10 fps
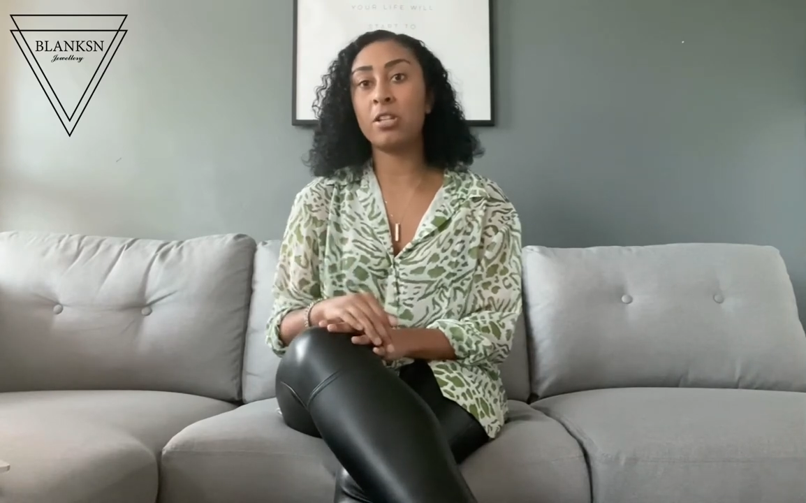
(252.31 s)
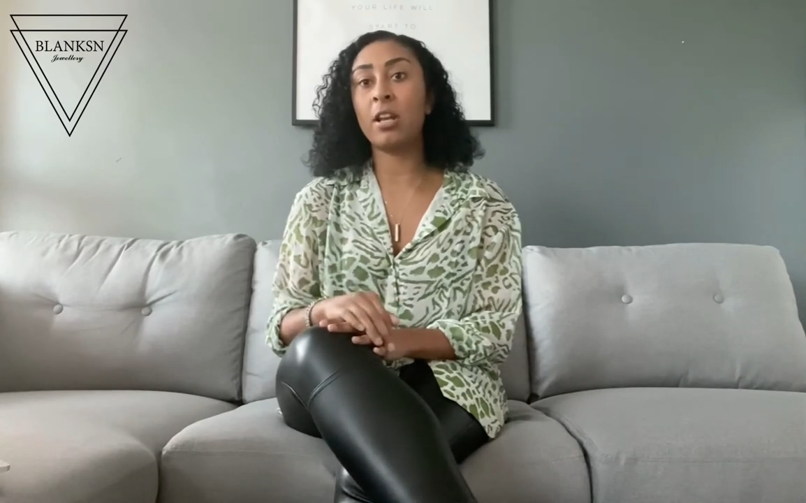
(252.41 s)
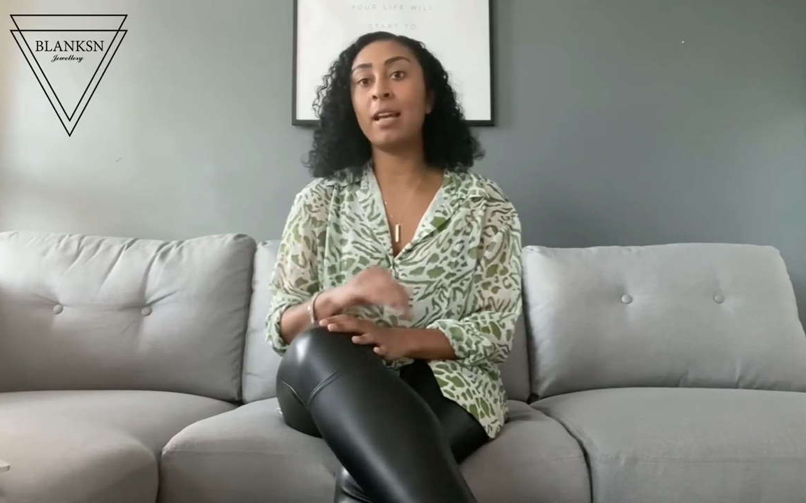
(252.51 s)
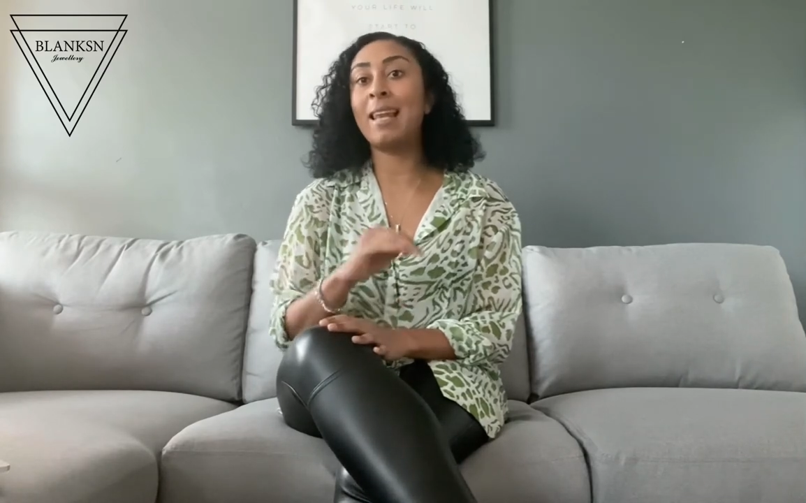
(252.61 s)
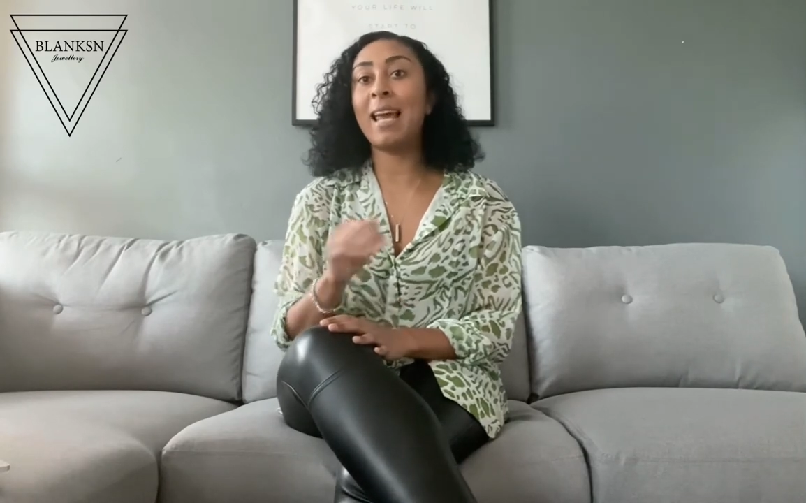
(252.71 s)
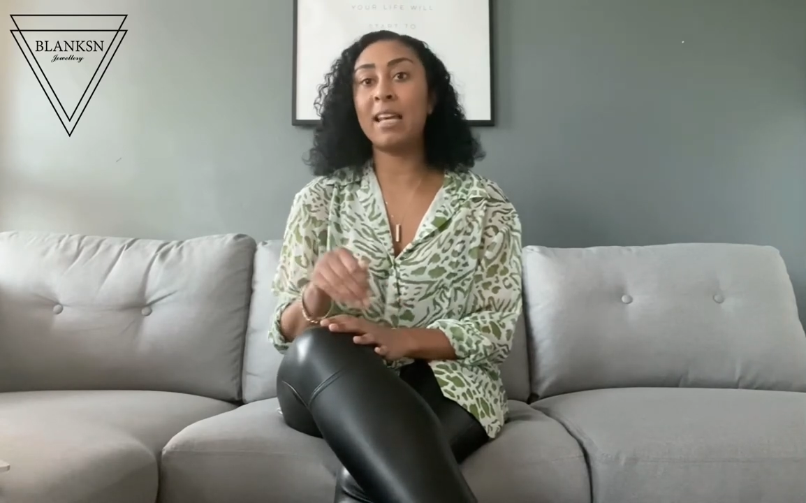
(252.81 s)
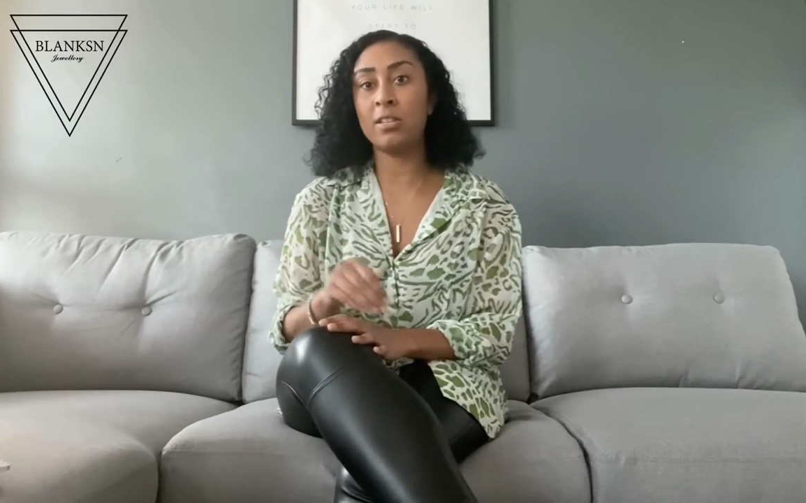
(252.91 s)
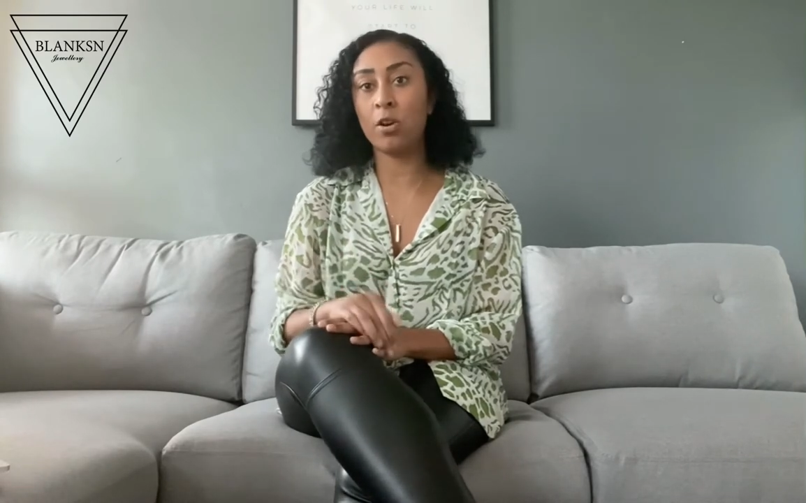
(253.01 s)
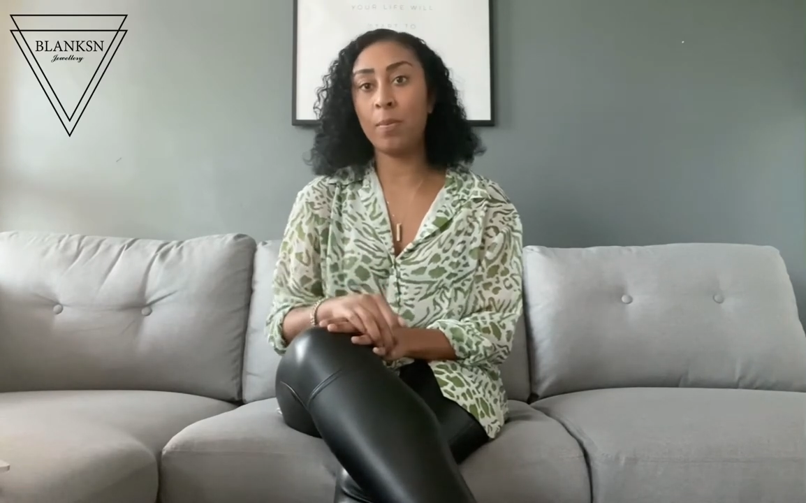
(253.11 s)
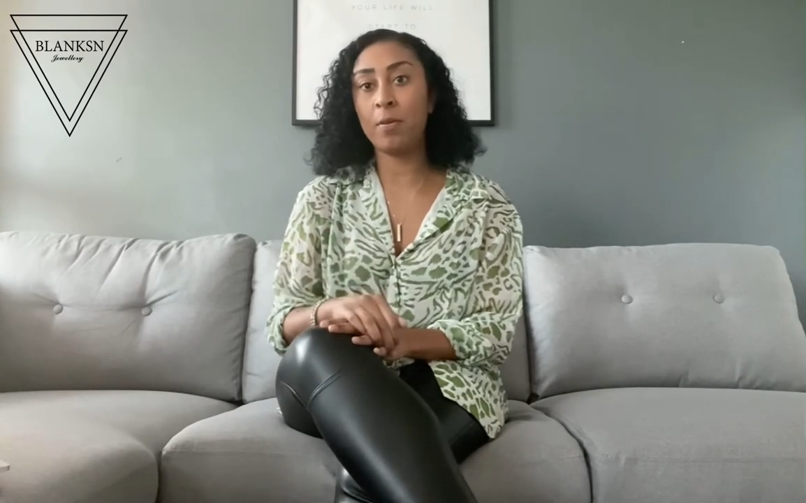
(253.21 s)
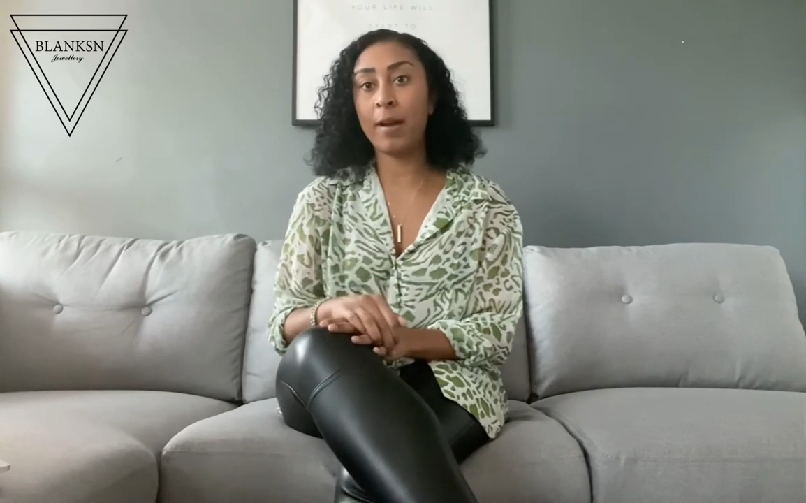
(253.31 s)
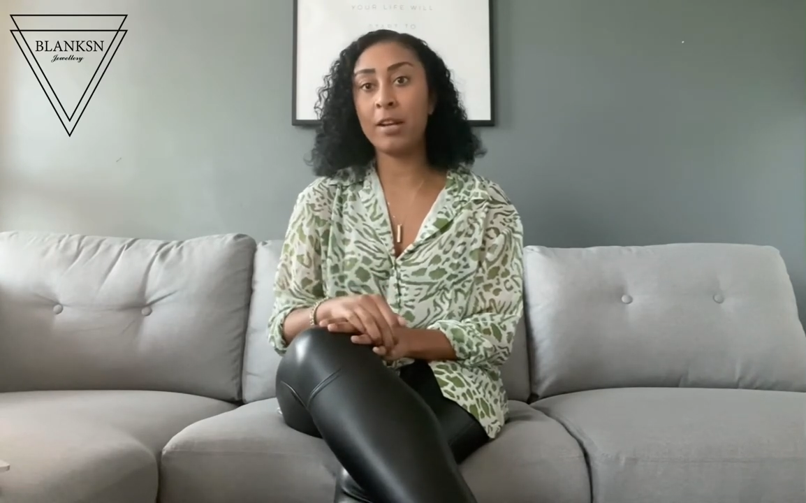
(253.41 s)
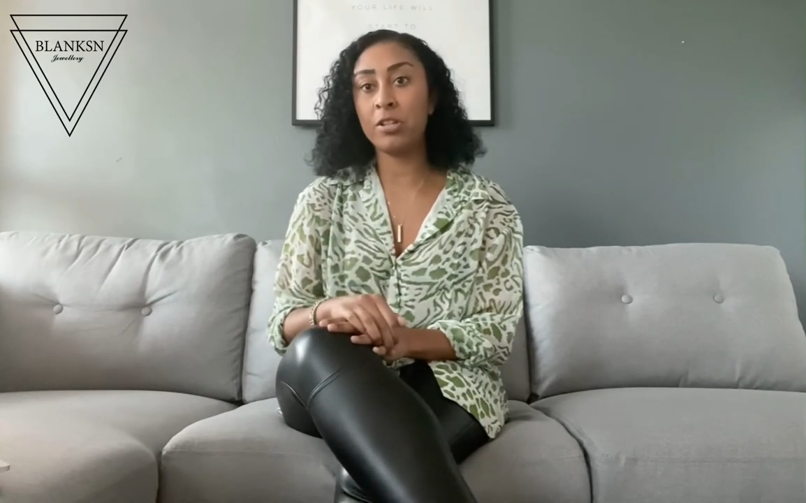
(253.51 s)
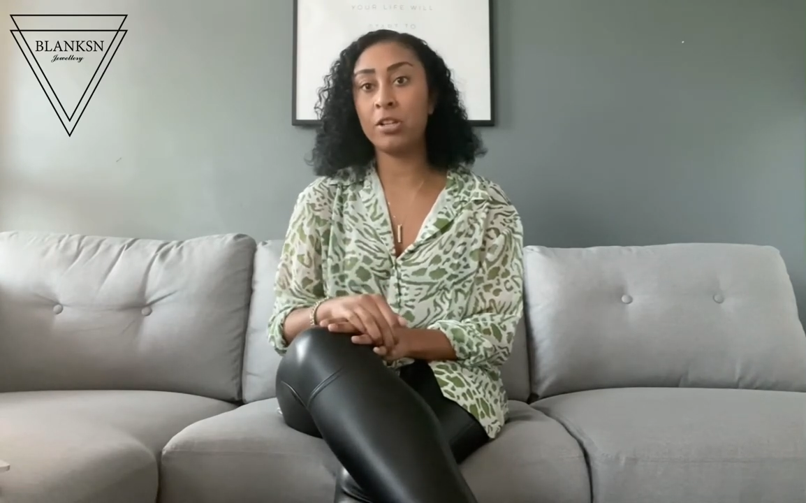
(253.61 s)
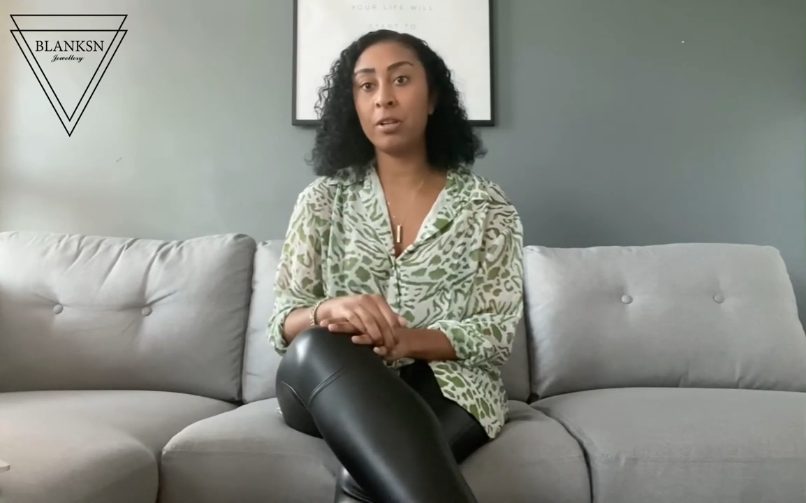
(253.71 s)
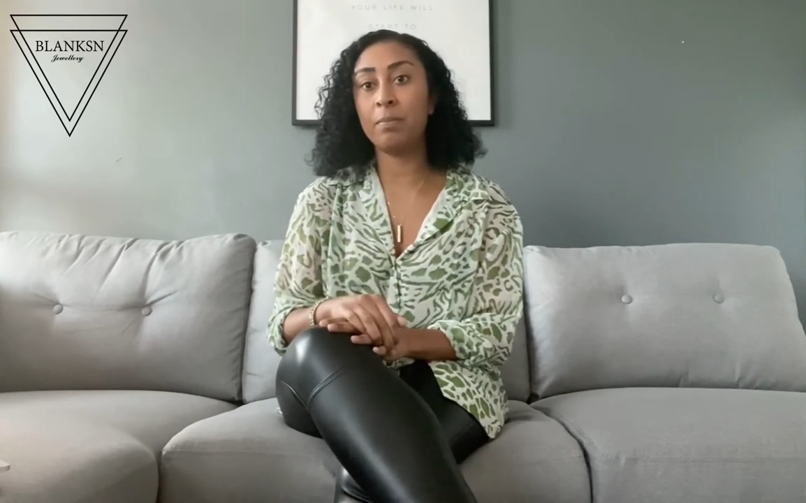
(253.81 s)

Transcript: like a laser operation,